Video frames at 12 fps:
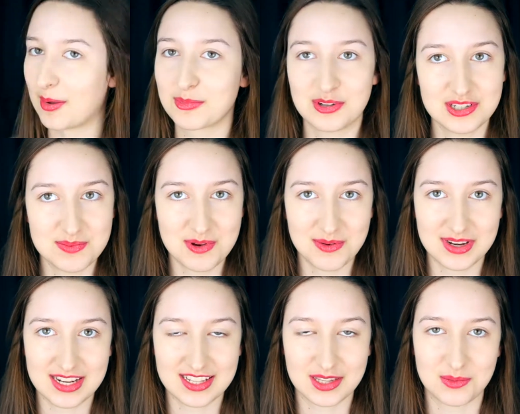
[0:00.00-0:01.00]
I'm going to be
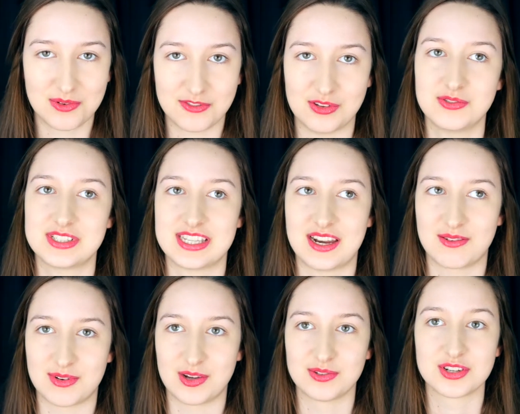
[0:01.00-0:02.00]
reading the reviews that I
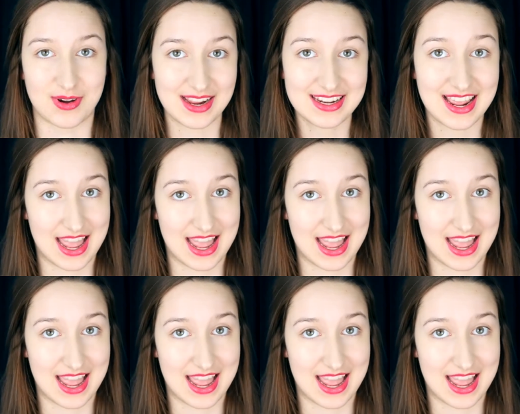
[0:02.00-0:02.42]
wrote right